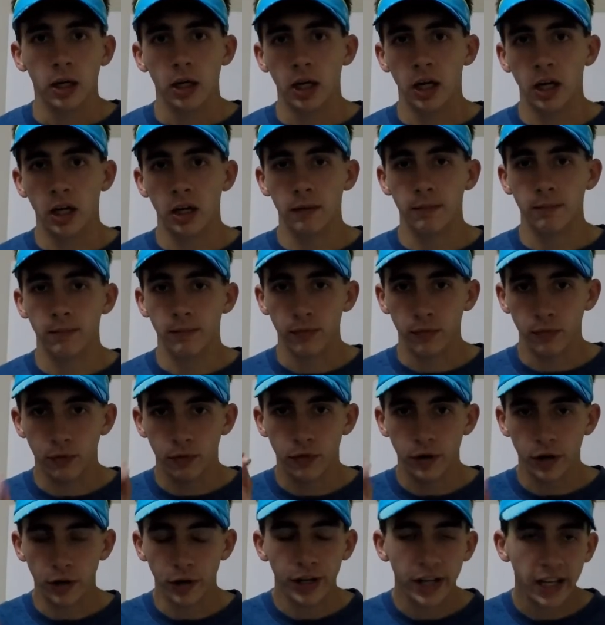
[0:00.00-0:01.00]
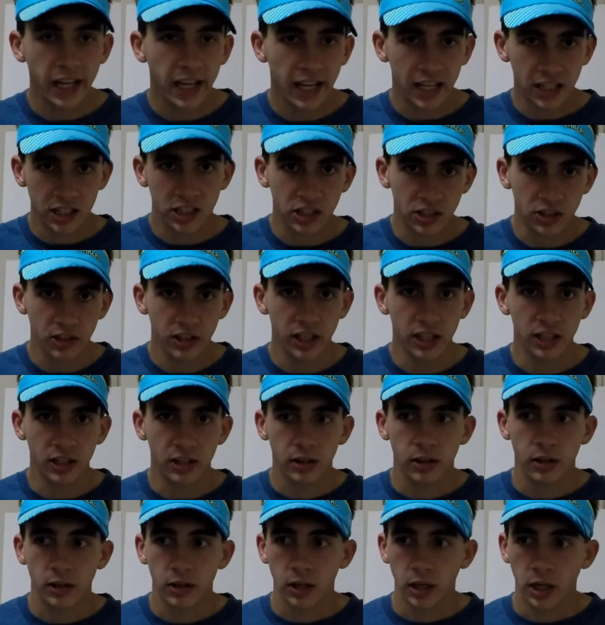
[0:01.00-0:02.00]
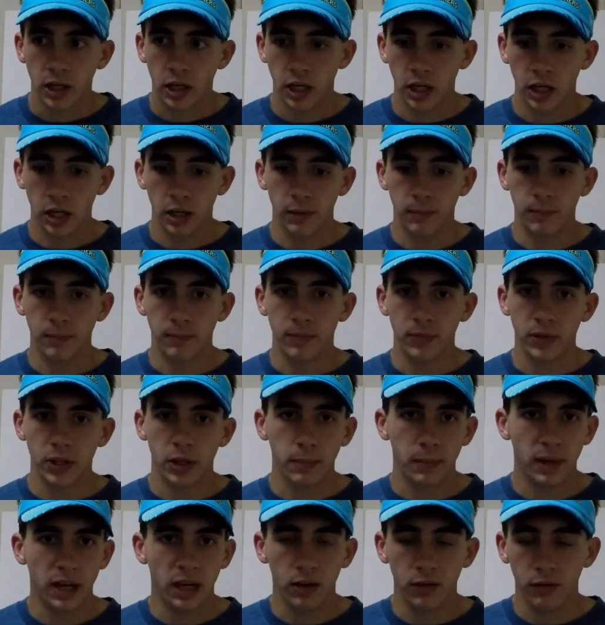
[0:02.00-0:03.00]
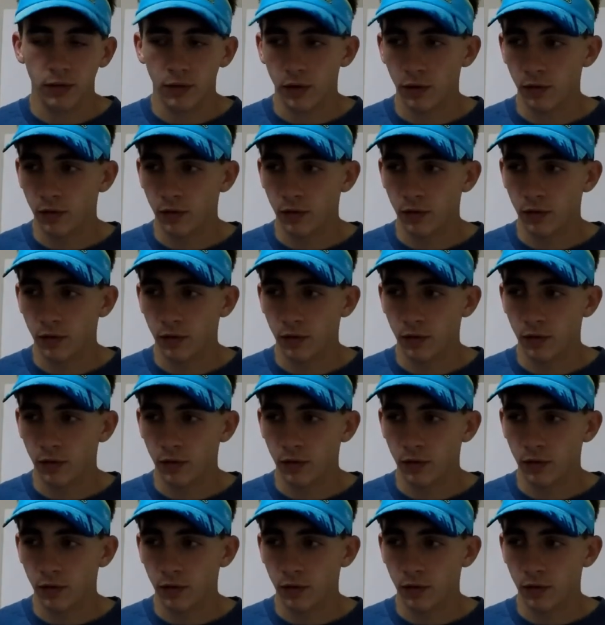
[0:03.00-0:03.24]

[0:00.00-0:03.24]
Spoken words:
Very excellent amount